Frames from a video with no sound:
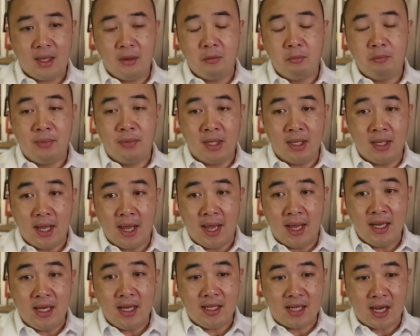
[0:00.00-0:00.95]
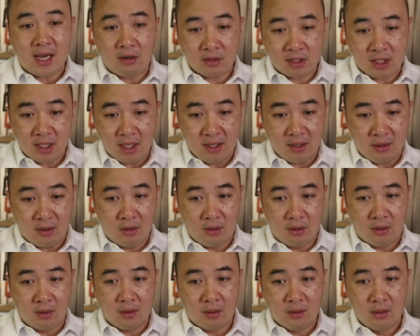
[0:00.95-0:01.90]
been any doubt at
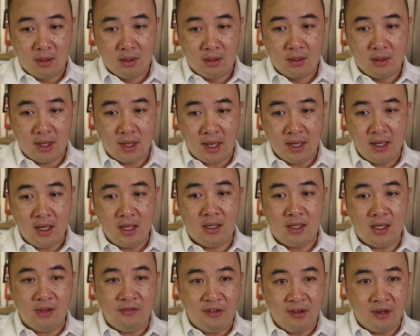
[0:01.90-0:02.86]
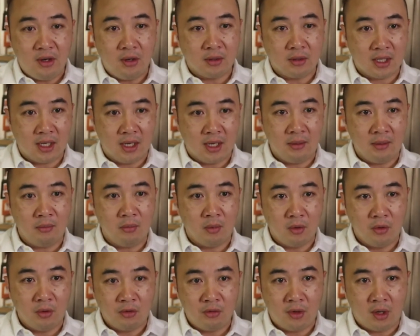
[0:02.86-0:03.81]
all, any difficult time
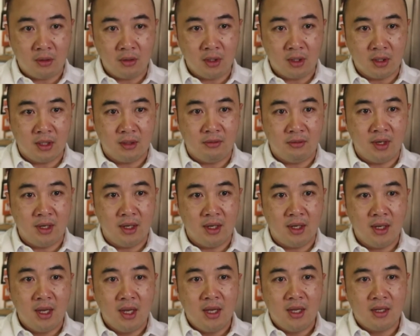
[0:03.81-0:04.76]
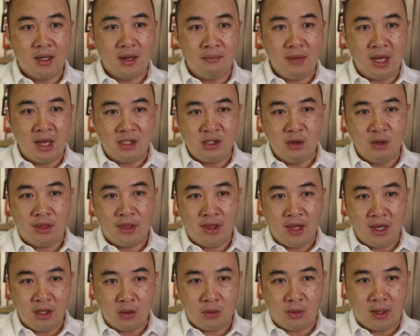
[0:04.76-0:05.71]
throughout your career that makes you
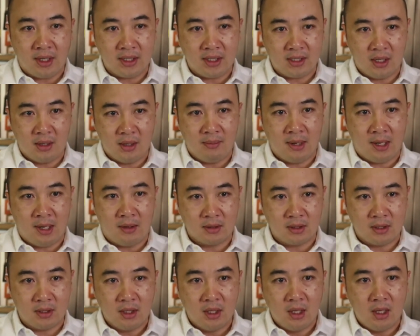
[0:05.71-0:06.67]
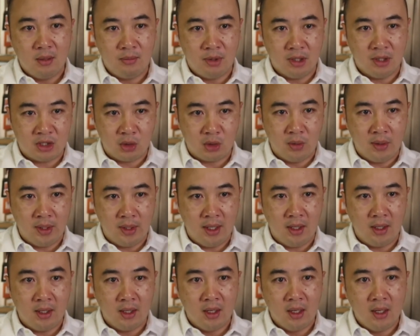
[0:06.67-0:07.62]
think twice about
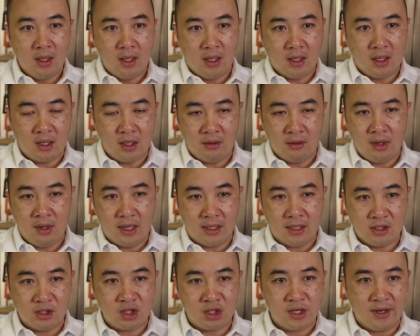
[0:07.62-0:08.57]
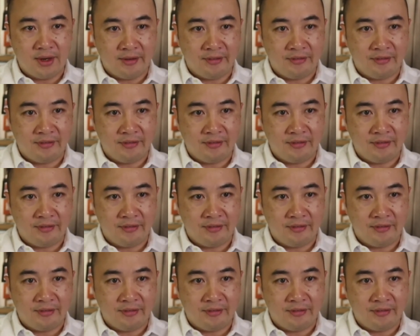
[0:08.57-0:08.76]
pursuing a career as a chef?